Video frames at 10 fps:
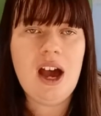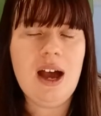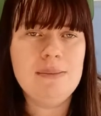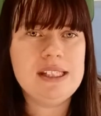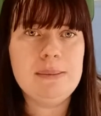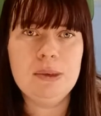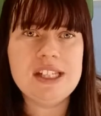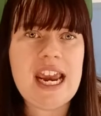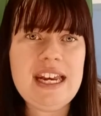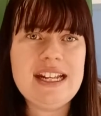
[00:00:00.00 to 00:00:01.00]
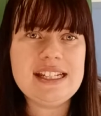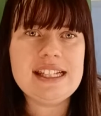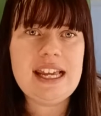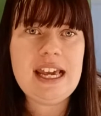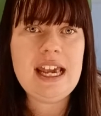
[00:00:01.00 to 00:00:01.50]

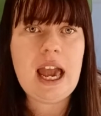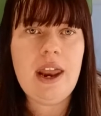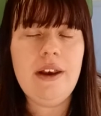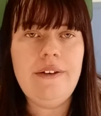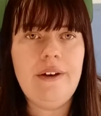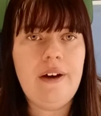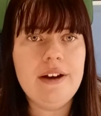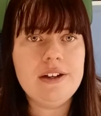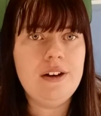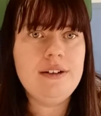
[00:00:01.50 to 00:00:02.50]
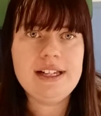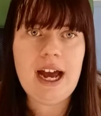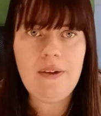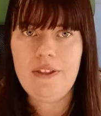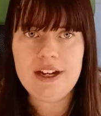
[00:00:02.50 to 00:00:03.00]
simultaneously, and I don't
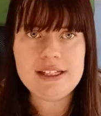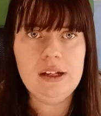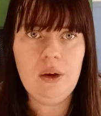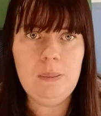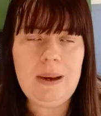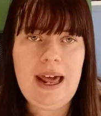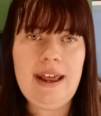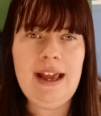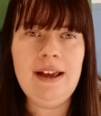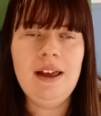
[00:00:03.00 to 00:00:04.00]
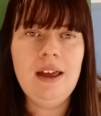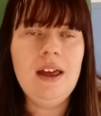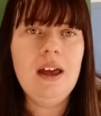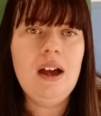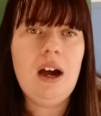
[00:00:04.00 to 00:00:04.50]
doubt that it's a lot of planning.
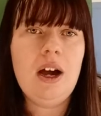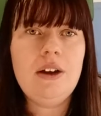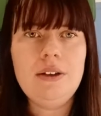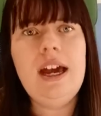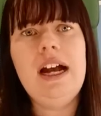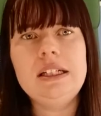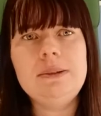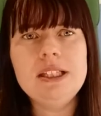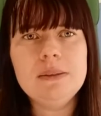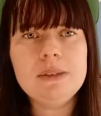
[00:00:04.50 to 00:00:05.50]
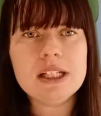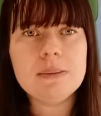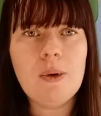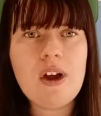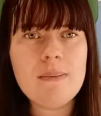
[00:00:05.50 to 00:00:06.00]
I know there has been some
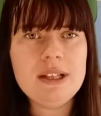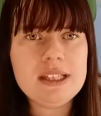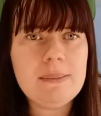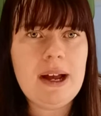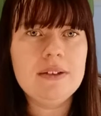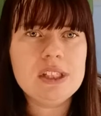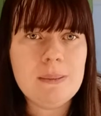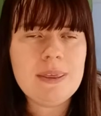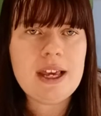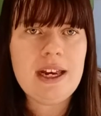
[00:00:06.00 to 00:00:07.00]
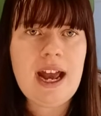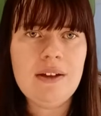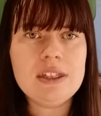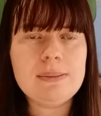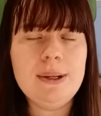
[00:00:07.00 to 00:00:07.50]
disappointment about some of the
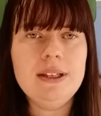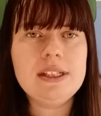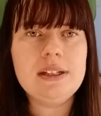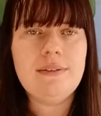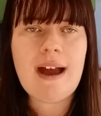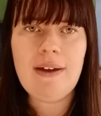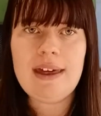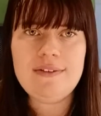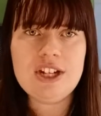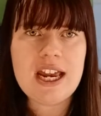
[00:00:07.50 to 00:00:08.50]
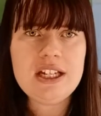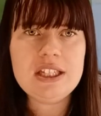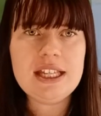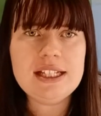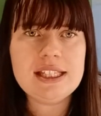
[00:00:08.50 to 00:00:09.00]
announcements of how they've changed
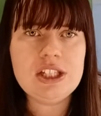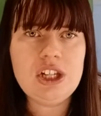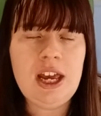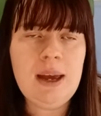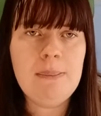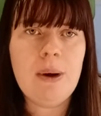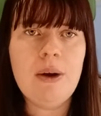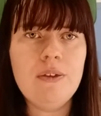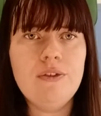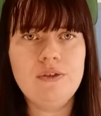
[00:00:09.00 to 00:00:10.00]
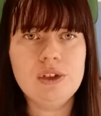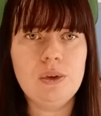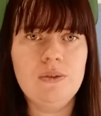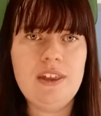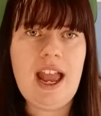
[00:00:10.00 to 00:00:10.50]
things this year, both
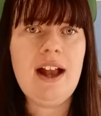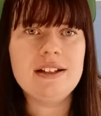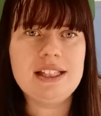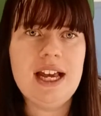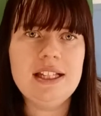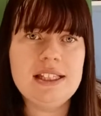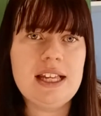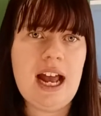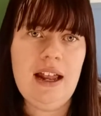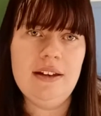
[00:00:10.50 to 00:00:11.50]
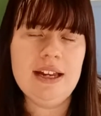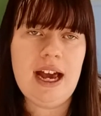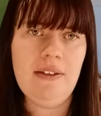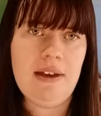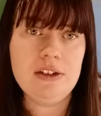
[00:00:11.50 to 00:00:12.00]
sort of the access and
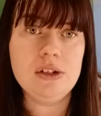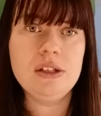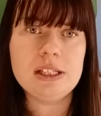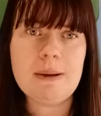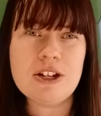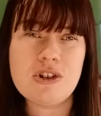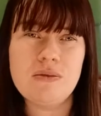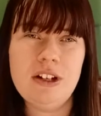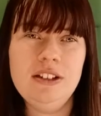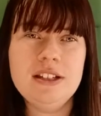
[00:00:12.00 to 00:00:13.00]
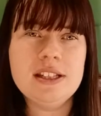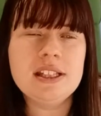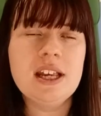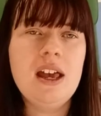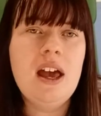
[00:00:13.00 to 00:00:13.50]
how they do the special
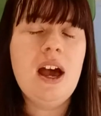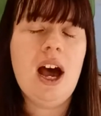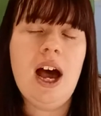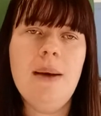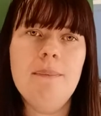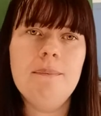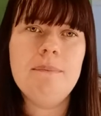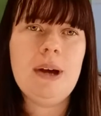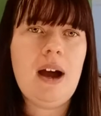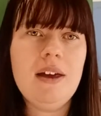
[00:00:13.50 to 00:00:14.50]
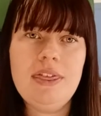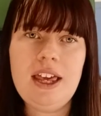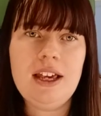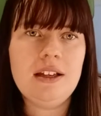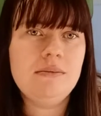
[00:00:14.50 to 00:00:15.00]
runs, but I
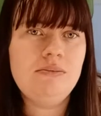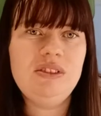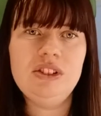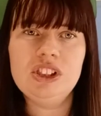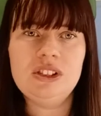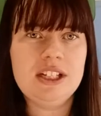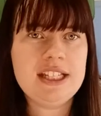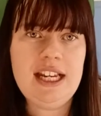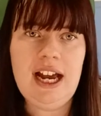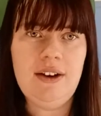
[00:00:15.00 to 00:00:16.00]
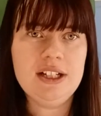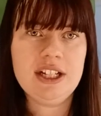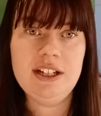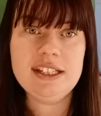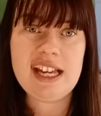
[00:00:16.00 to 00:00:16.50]
think we've just got to see how it
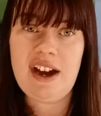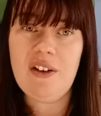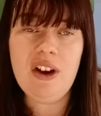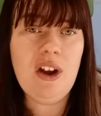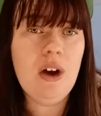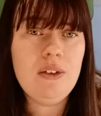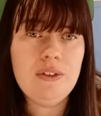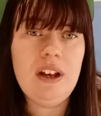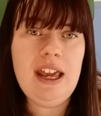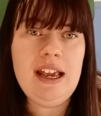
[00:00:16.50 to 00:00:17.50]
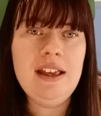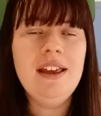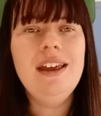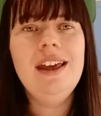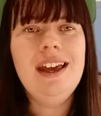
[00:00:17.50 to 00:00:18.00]
turns out, and hopefully
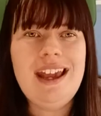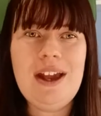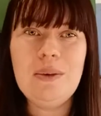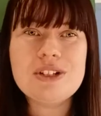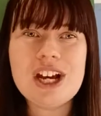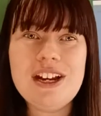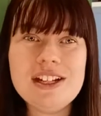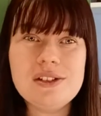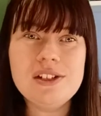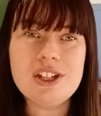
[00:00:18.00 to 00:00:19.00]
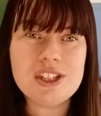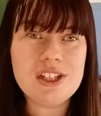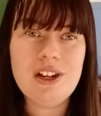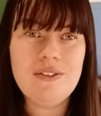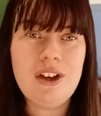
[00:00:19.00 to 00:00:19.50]
it will turn into just
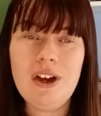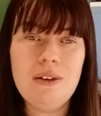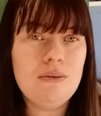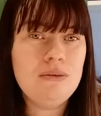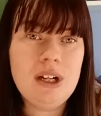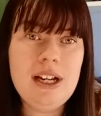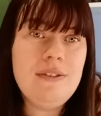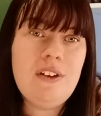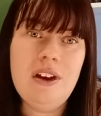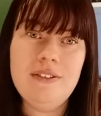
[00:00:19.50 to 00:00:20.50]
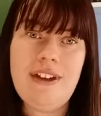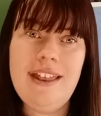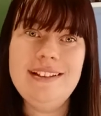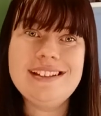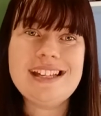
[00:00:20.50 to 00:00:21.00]
another really fun
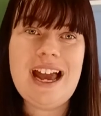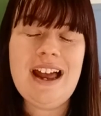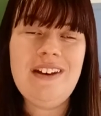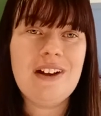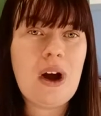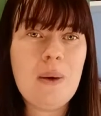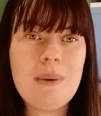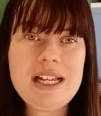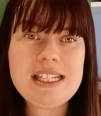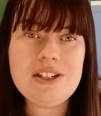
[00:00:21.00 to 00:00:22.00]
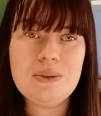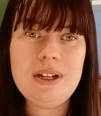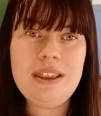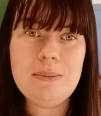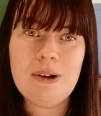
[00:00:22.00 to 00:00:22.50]
event, and I can't wait to
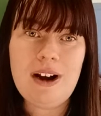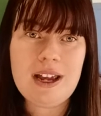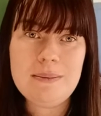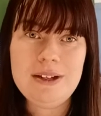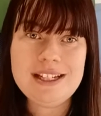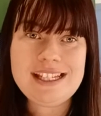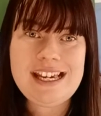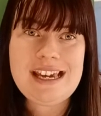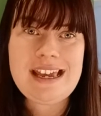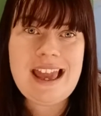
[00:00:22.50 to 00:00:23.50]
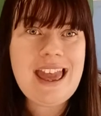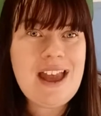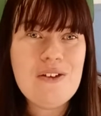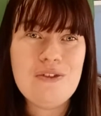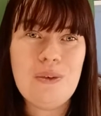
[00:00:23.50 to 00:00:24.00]
join the Breyer community
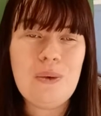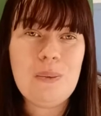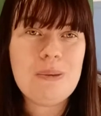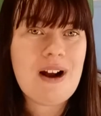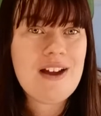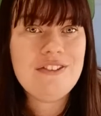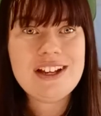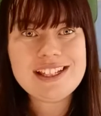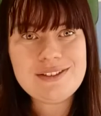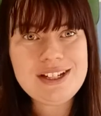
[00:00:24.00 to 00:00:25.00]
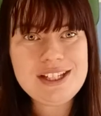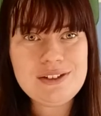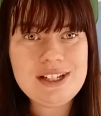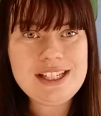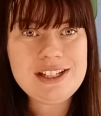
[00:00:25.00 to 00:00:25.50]
for Breyerfest
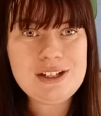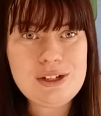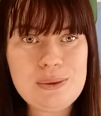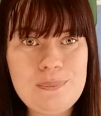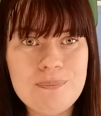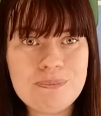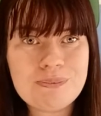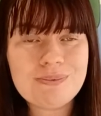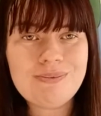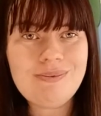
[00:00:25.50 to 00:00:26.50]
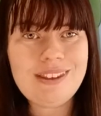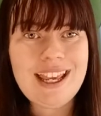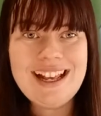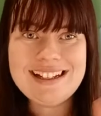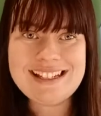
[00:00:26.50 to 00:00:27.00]
2022.
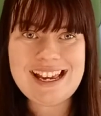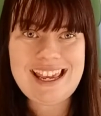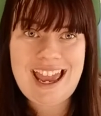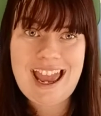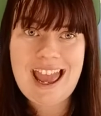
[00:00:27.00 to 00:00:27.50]
Take care